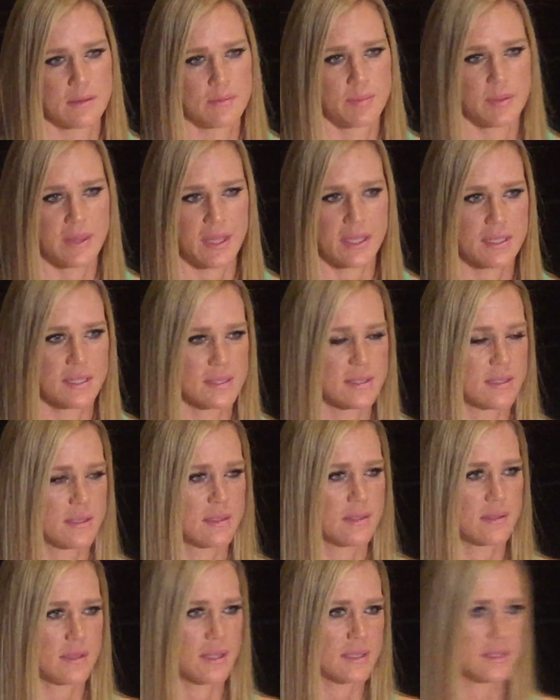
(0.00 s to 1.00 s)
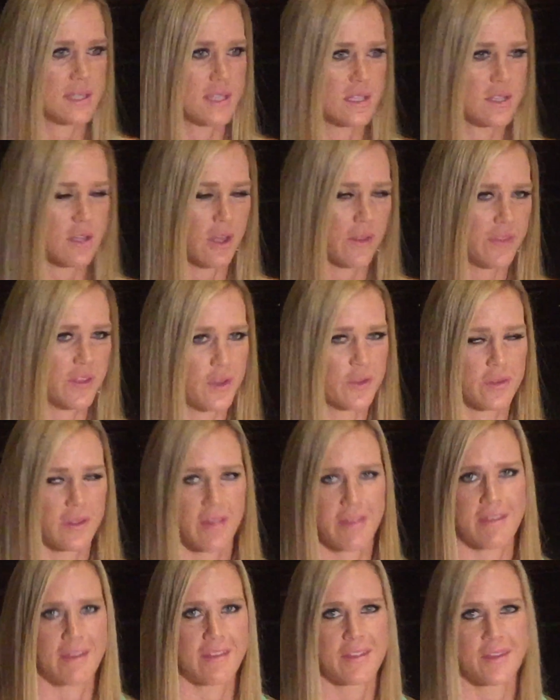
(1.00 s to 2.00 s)
but that's not the only
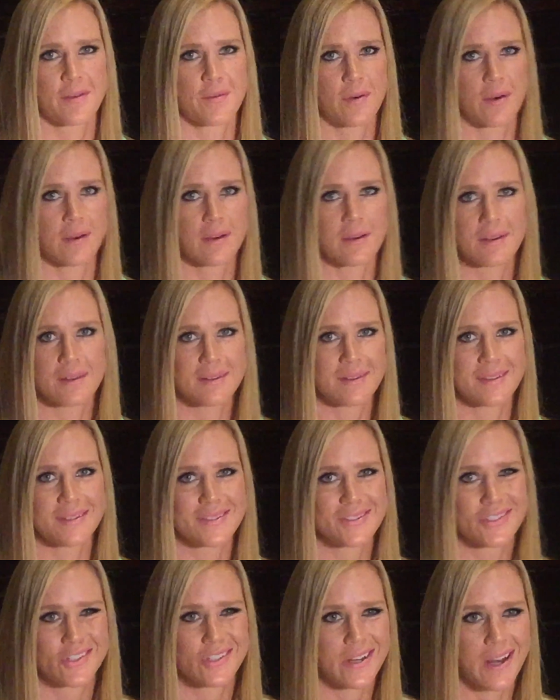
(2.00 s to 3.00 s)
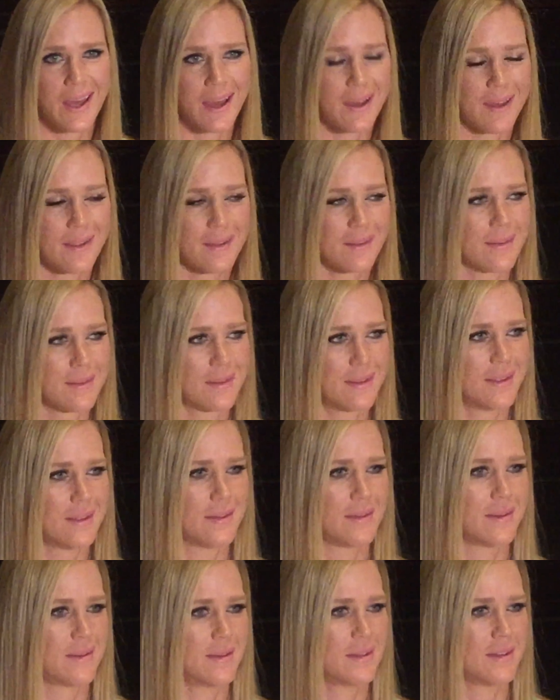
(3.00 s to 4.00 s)
thing that Ronda is good at
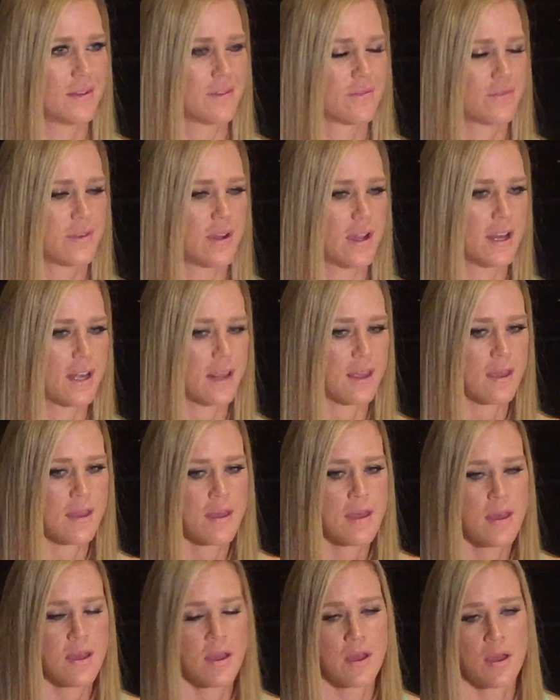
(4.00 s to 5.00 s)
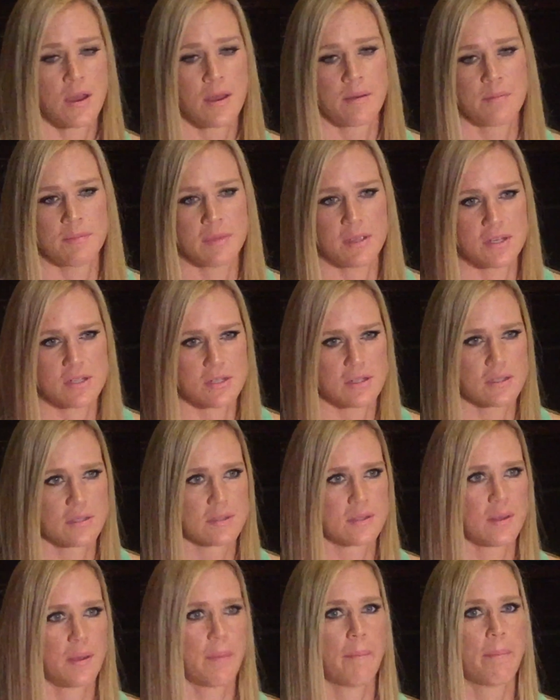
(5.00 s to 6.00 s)
in fighting.
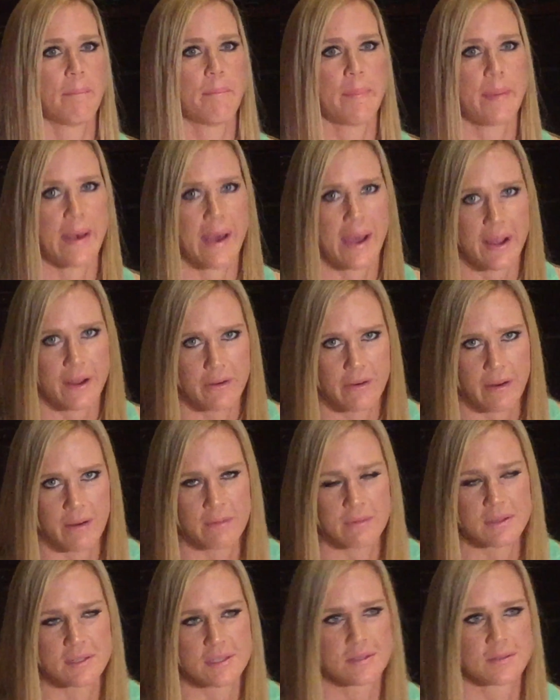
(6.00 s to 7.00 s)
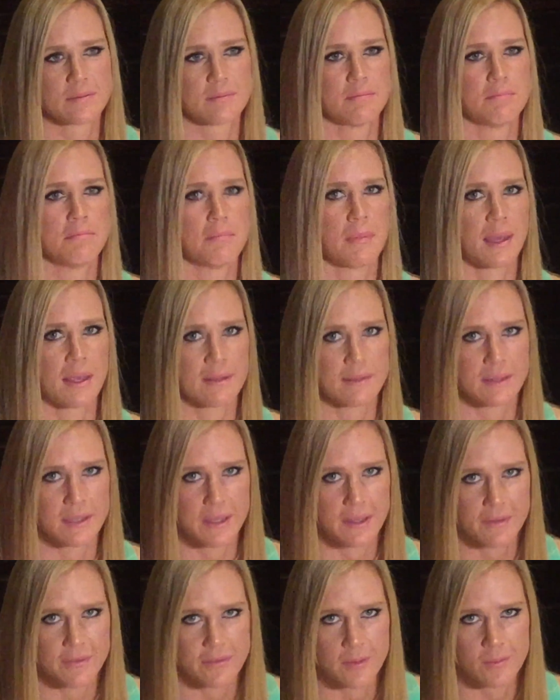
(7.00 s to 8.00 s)
Miesha's background is
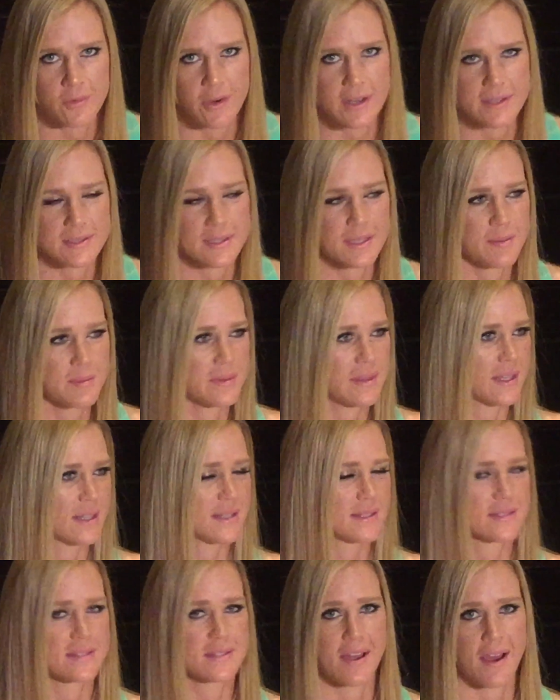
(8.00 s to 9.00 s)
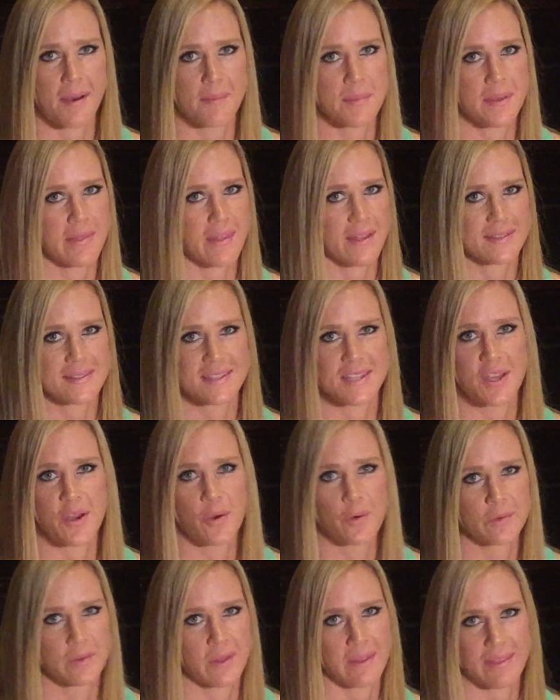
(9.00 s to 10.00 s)
mainly from wrestling, but that does not mean that's the
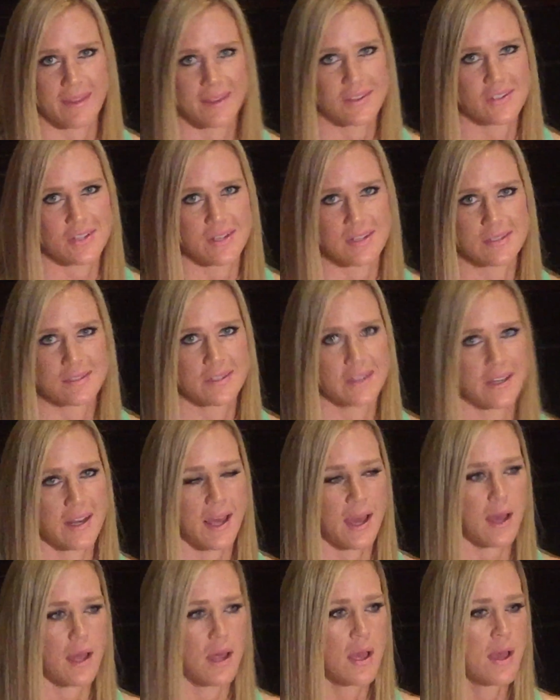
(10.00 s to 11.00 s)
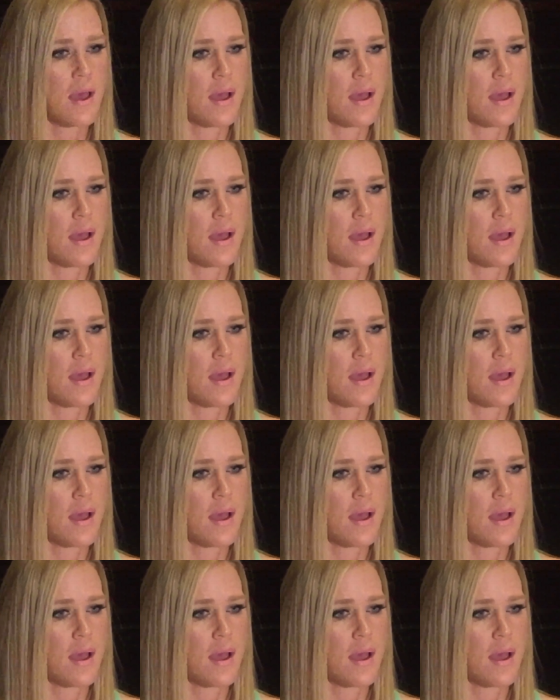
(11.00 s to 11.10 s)
only thing she's good at.